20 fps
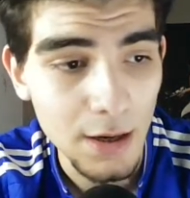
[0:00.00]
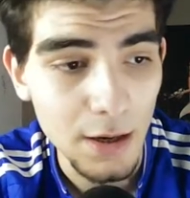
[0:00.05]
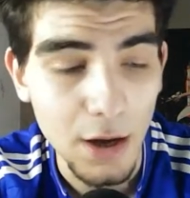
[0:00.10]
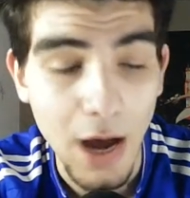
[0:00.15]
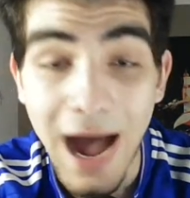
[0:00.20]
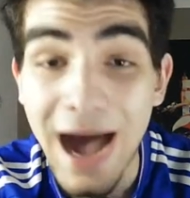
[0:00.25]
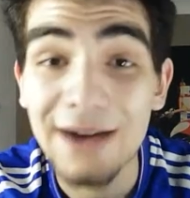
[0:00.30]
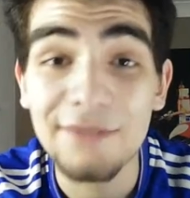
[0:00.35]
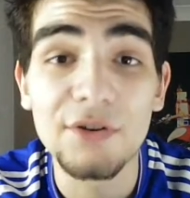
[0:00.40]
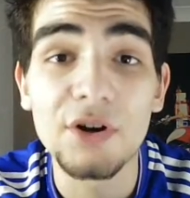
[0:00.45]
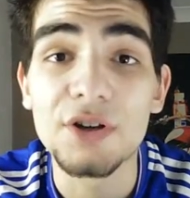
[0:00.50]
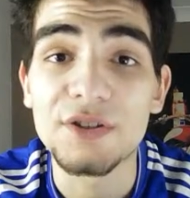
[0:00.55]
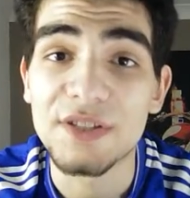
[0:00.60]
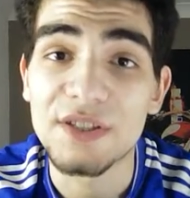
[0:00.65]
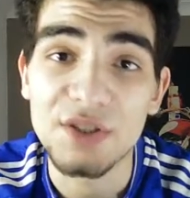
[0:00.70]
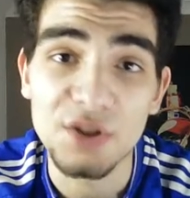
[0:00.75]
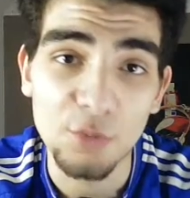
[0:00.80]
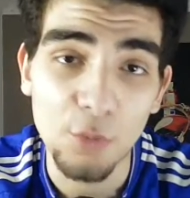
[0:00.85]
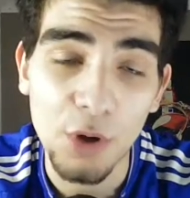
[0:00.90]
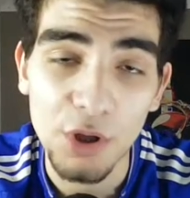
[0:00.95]
Havertz
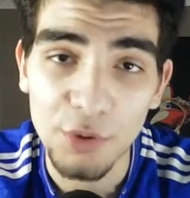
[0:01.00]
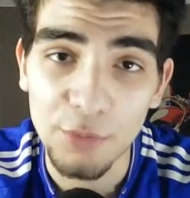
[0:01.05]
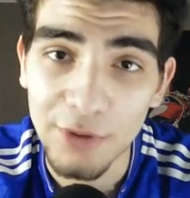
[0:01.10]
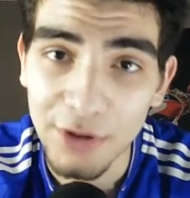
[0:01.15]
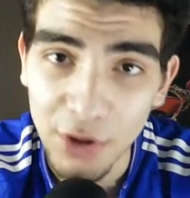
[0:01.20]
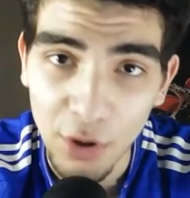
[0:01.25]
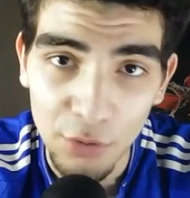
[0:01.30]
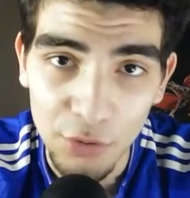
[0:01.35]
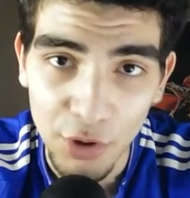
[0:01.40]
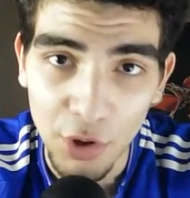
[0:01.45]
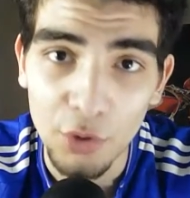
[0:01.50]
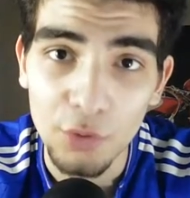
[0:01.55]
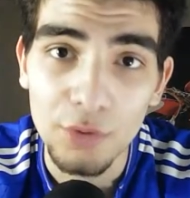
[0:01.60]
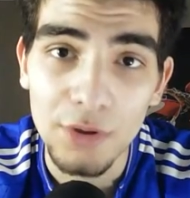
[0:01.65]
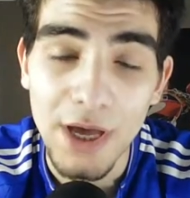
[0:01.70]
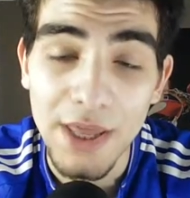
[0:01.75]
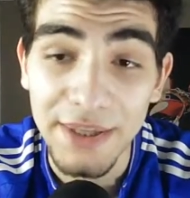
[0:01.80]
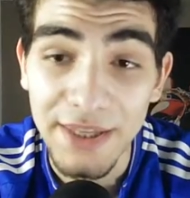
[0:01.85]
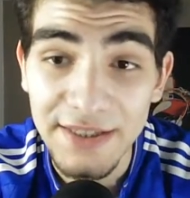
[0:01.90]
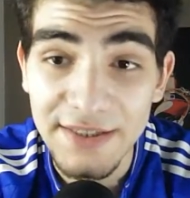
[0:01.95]
is the one that we don't know.
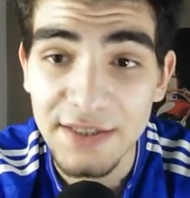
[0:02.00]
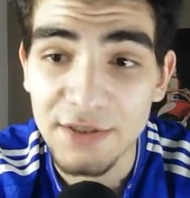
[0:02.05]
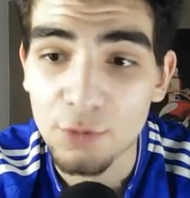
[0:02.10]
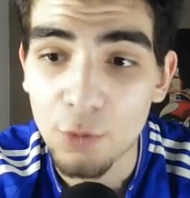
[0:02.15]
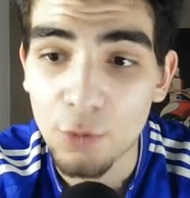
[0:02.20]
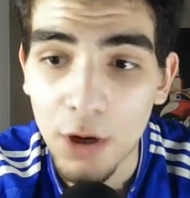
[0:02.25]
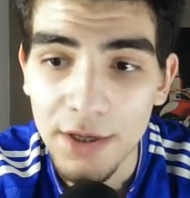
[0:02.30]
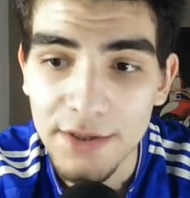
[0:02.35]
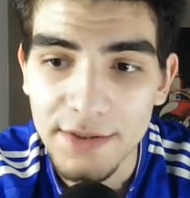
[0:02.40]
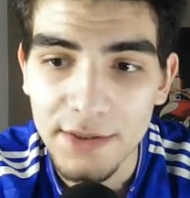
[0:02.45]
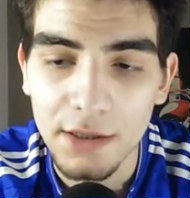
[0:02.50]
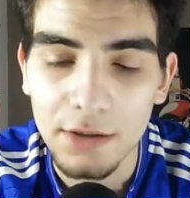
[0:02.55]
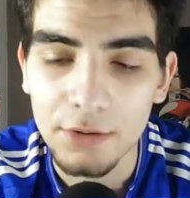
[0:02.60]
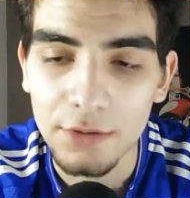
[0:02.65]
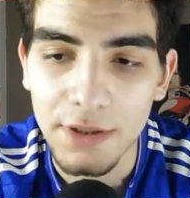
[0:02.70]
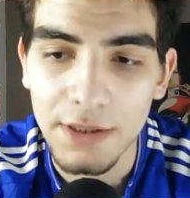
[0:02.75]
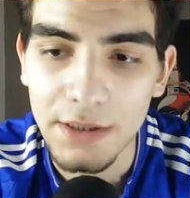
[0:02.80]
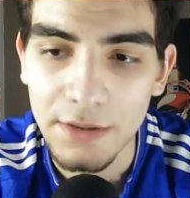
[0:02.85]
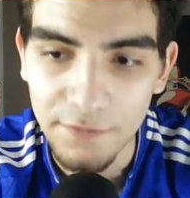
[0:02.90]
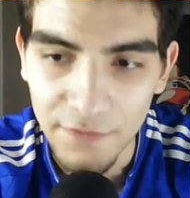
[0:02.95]
And this is why I titled
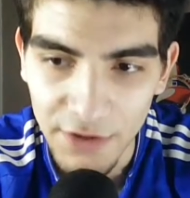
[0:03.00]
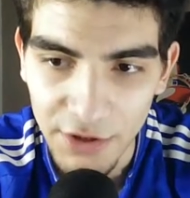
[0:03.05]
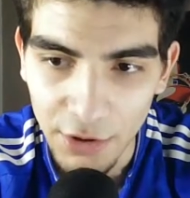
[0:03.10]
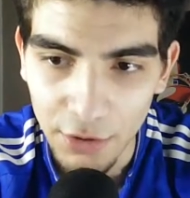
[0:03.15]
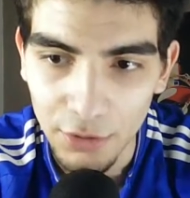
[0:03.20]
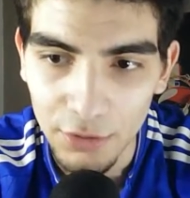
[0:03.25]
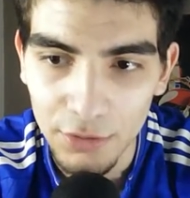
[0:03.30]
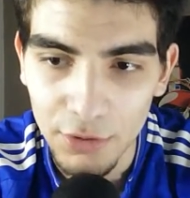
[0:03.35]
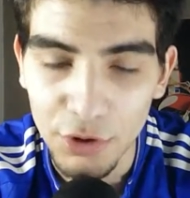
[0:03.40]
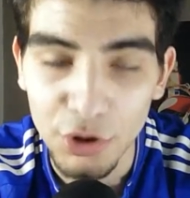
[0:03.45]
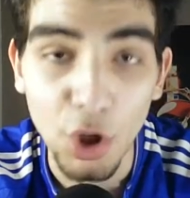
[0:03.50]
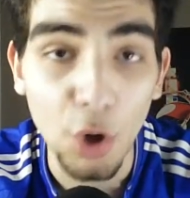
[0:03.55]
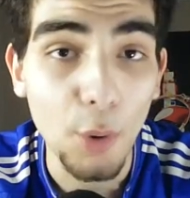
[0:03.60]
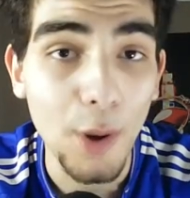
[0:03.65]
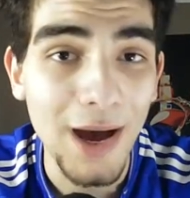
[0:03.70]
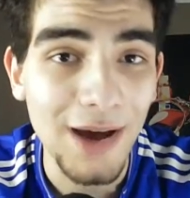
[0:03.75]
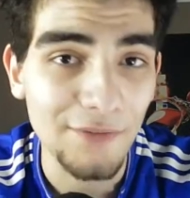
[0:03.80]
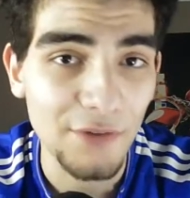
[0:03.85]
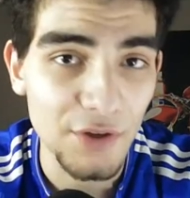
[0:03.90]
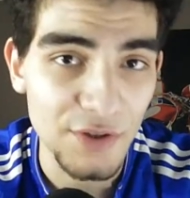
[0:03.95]
it in the video. No
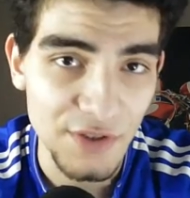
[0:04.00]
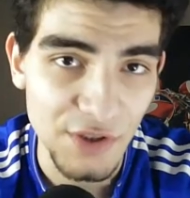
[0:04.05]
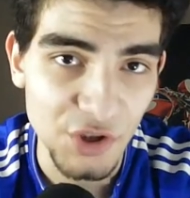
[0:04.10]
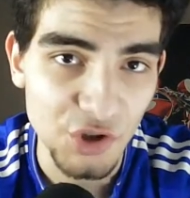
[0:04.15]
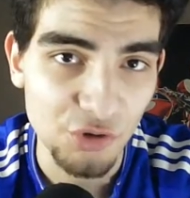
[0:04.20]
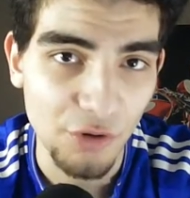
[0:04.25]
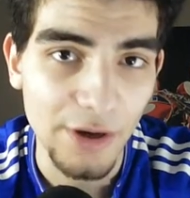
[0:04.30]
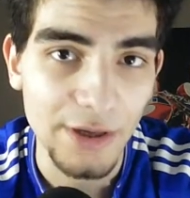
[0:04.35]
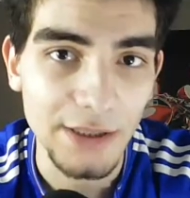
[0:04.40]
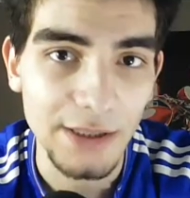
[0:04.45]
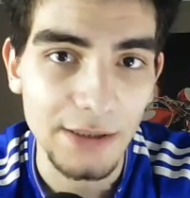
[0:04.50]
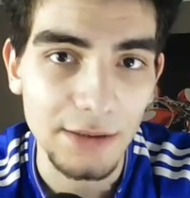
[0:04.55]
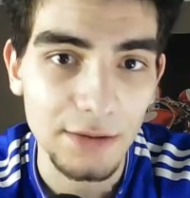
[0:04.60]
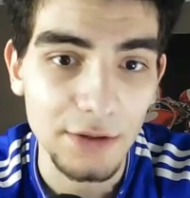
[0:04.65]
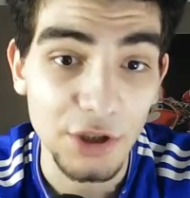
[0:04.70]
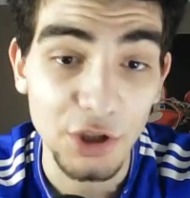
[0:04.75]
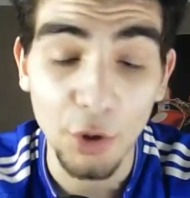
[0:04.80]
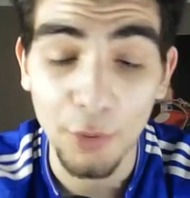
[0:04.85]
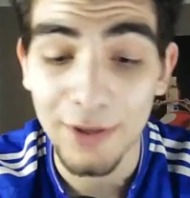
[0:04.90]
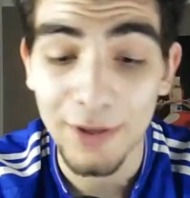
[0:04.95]
Havertz in training.
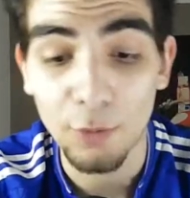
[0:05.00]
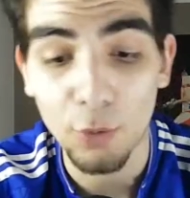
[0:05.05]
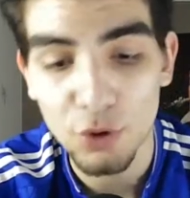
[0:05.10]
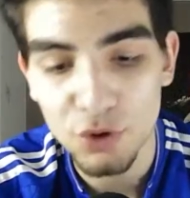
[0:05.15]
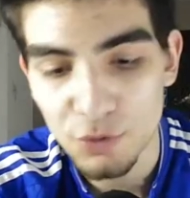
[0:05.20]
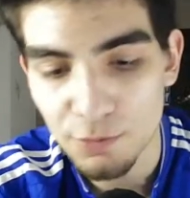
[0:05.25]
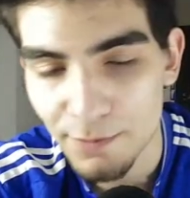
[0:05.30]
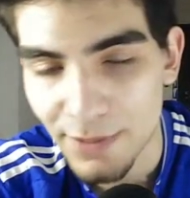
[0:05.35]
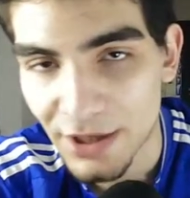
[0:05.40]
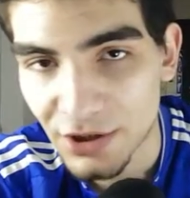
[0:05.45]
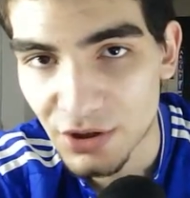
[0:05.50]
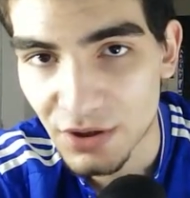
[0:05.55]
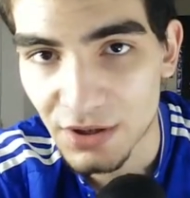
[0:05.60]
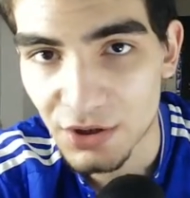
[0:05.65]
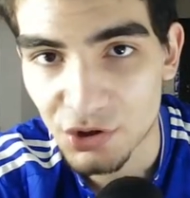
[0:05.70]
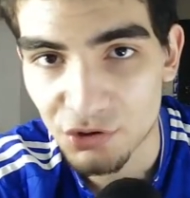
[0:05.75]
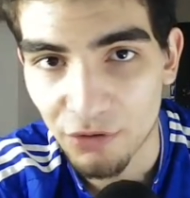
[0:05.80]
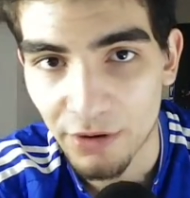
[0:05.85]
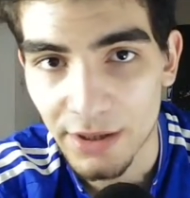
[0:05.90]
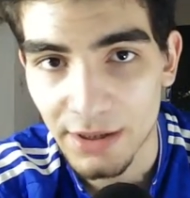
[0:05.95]
He wasn't pictured in
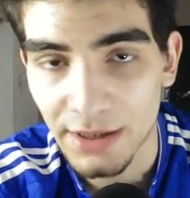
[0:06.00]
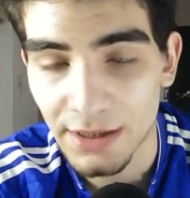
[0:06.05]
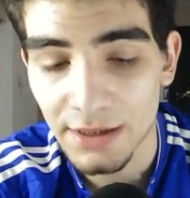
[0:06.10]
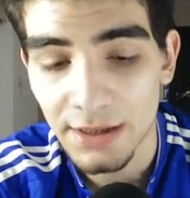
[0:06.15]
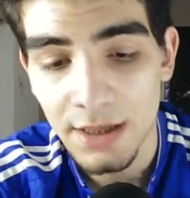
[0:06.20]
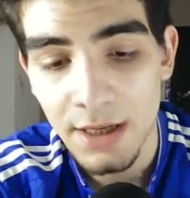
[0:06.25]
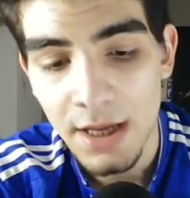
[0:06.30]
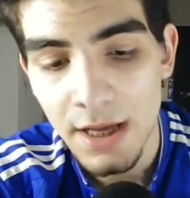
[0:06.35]
training.